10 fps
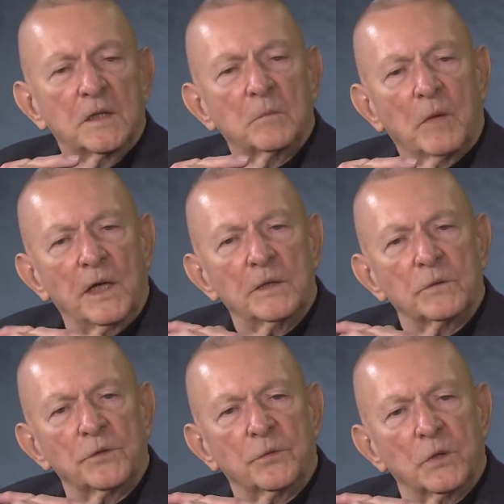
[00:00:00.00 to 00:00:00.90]
mine
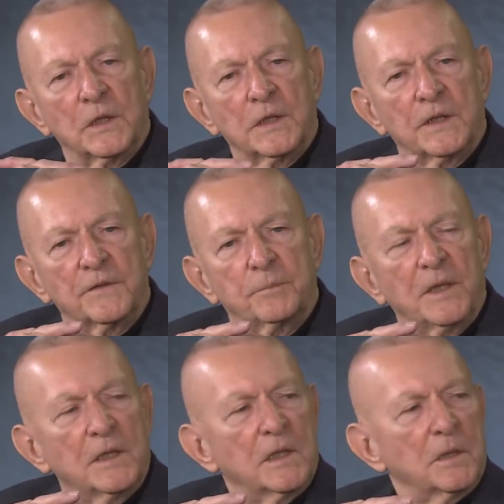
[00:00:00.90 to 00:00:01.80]
was one of
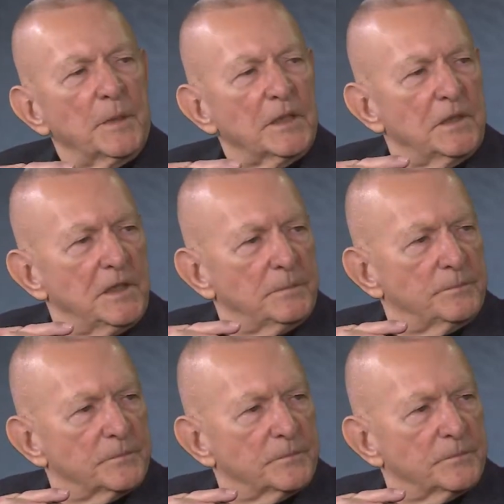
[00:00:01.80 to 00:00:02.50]
being ahead of my team,